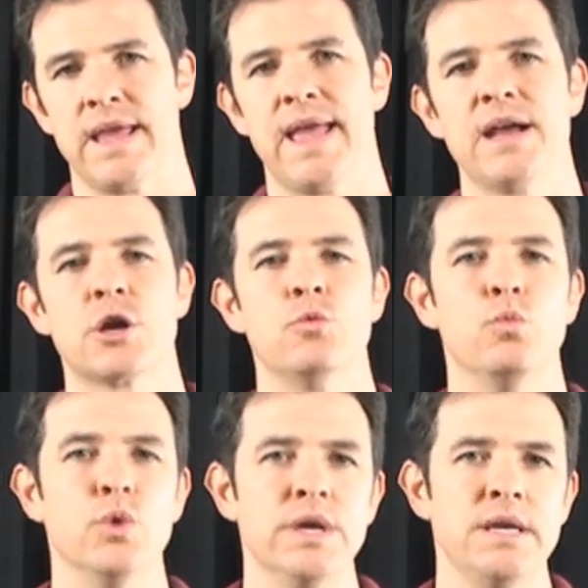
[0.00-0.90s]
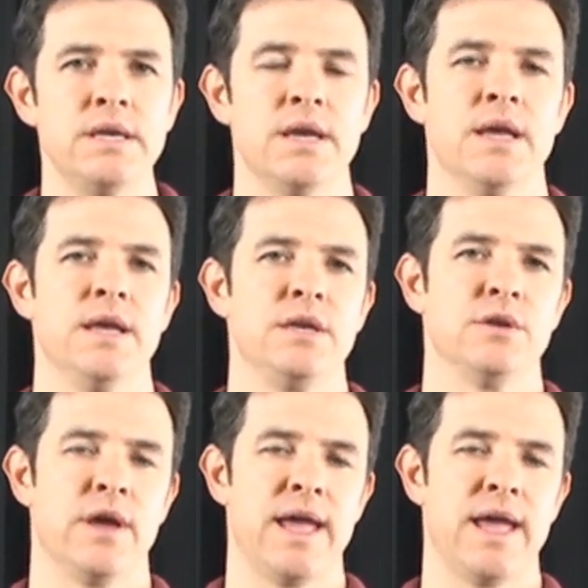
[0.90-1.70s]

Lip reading: Now, how can we, you know,